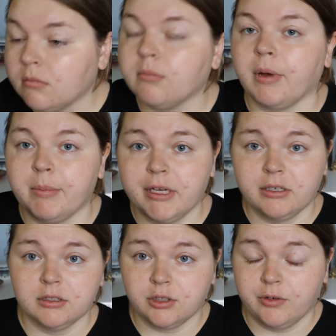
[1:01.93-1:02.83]
My mirror
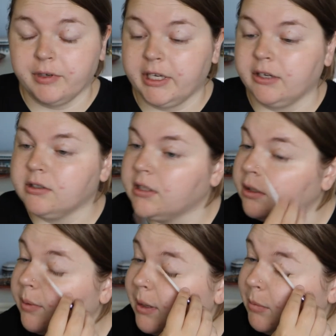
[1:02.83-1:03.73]
is over here, so that's
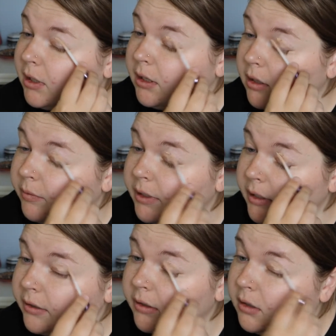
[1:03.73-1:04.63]
why I'm looking over
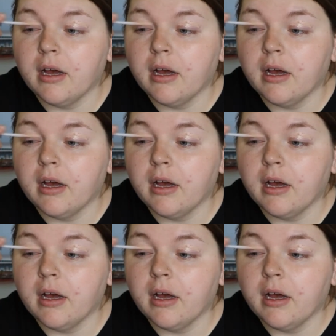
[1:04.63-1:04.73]
here.